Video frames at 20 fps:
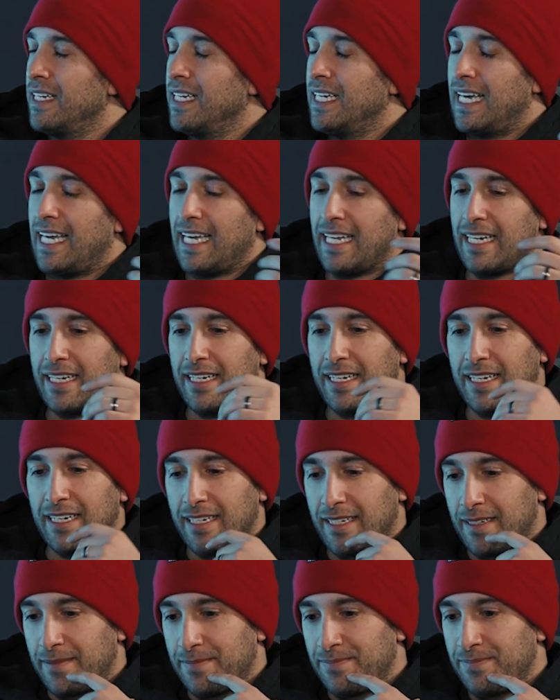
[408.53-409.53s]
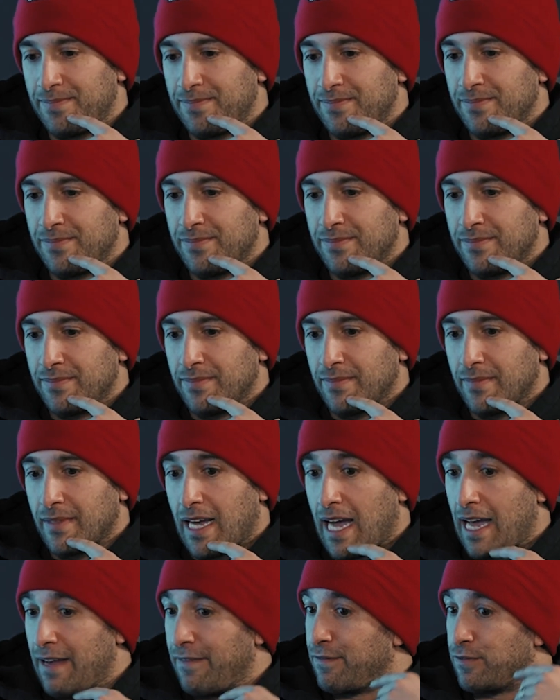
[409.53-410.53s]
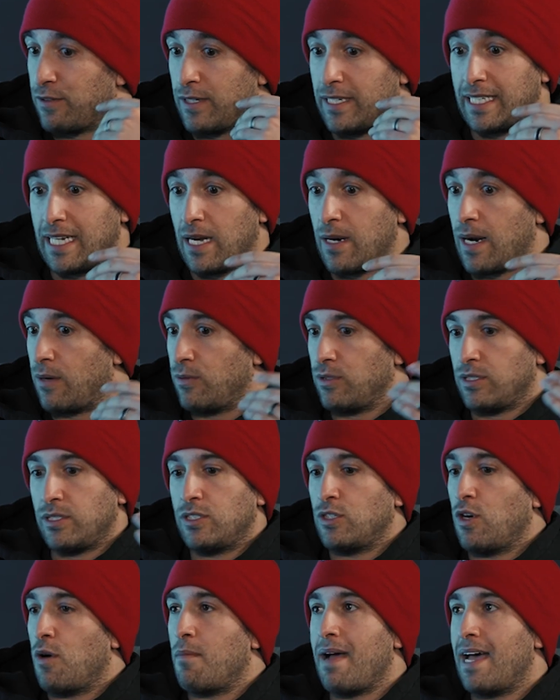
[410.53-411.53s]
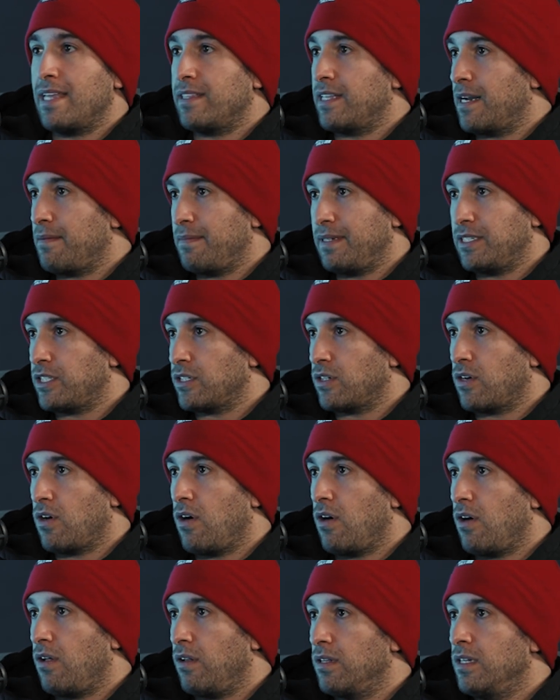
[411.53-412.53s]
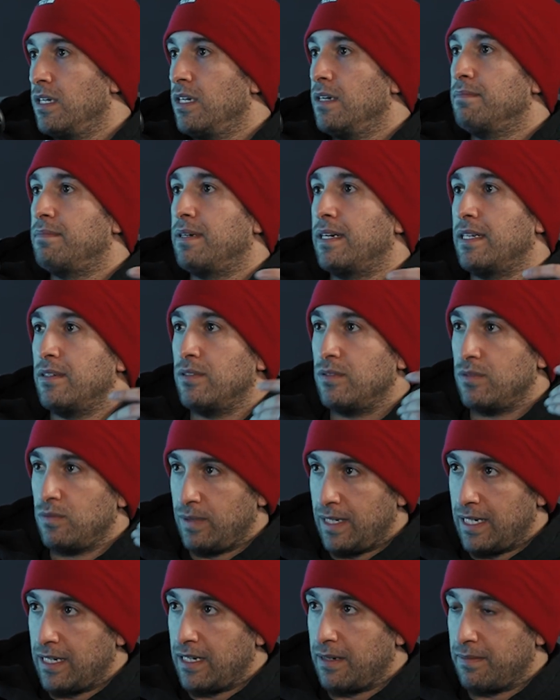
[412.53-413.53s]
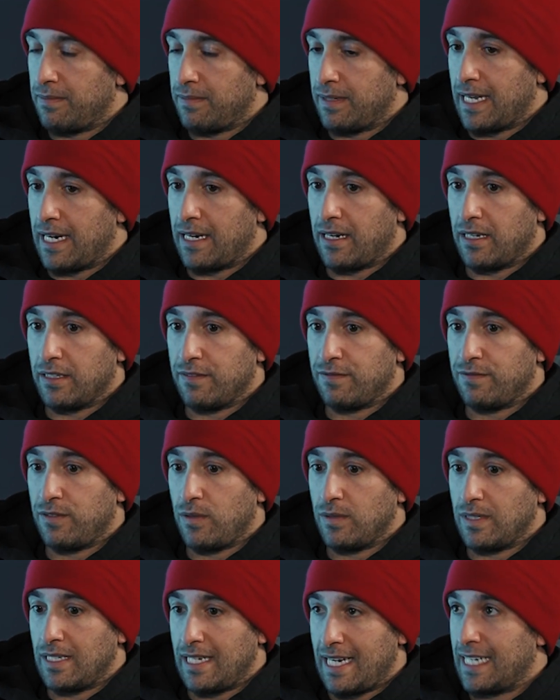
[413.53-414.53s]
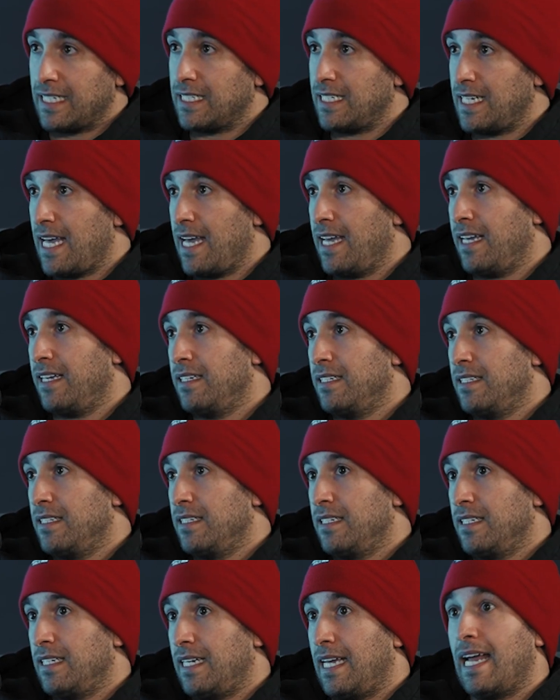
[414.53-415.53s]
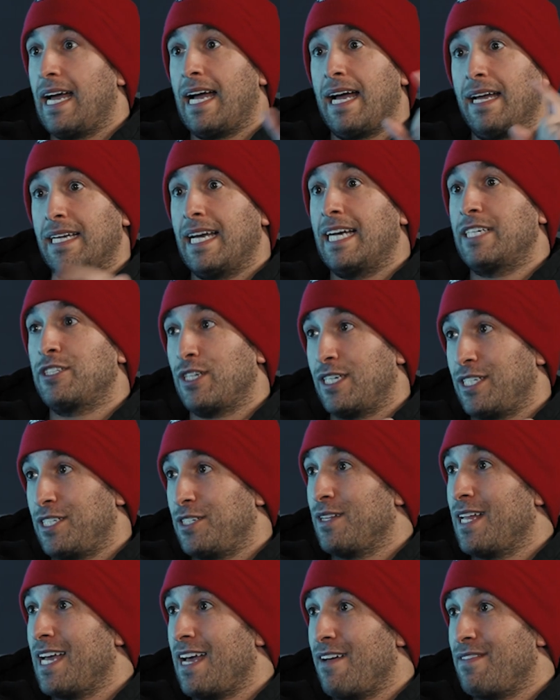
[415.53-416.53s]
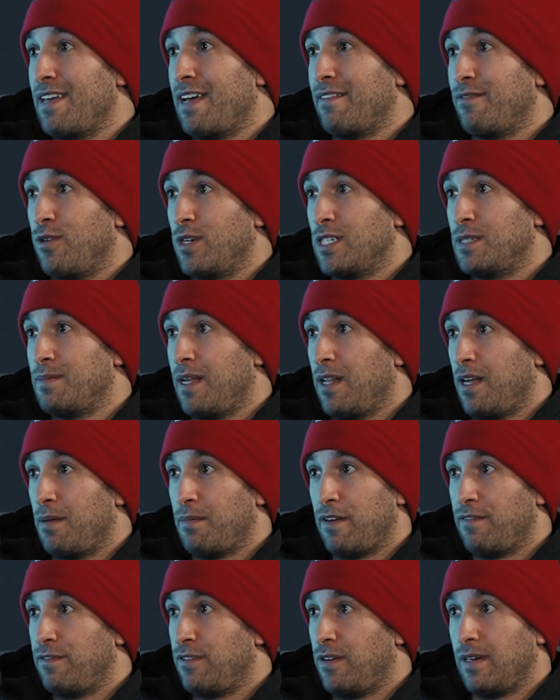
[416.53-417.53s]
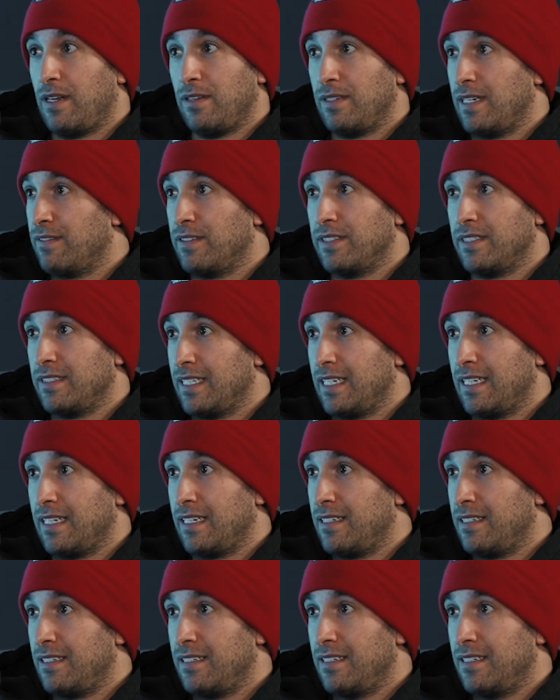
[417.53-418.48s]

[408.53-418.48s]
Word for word: And I freaked out. I was so mad that I missed the call, but we ended up getting on the phone the next day. And I still have that voicemail on my phone. I'll never delete it.